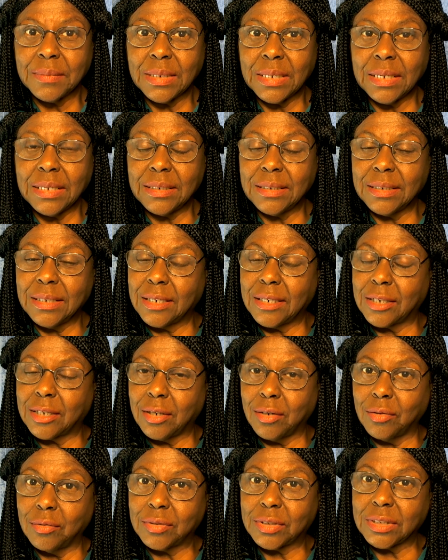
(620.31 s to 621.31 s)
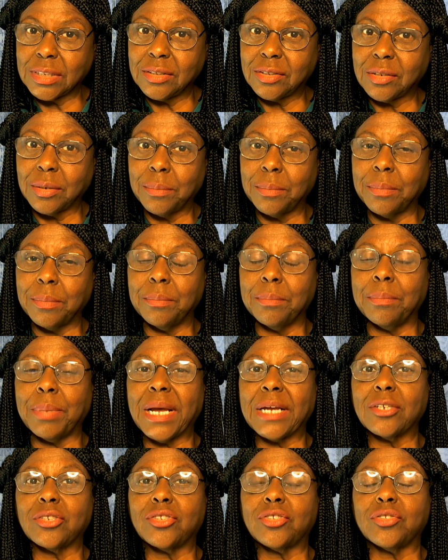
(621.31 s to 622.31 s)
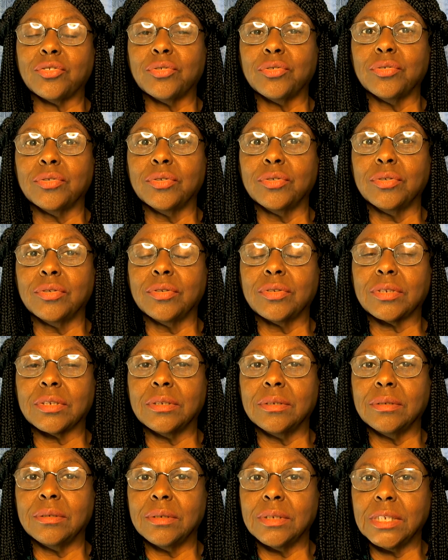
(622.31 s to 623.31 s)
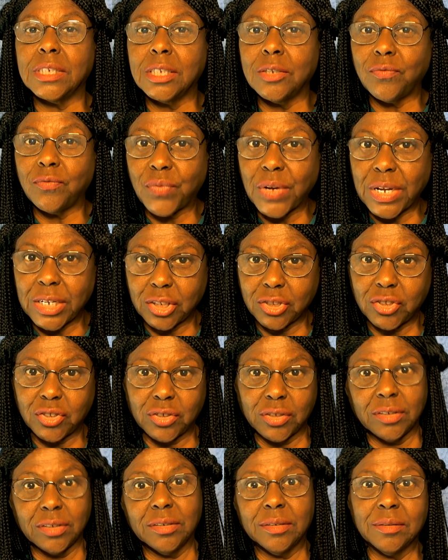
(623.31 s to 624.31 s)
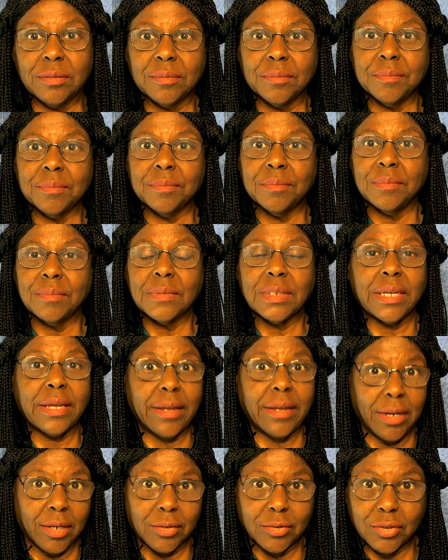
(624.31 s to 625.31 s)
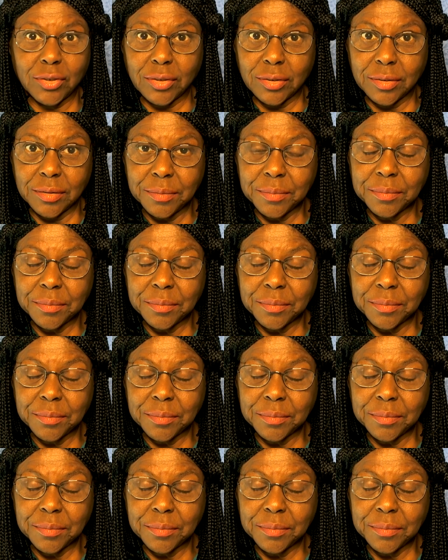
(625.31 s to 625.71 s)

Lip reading: and then it goes into bacteria and infection, cancer.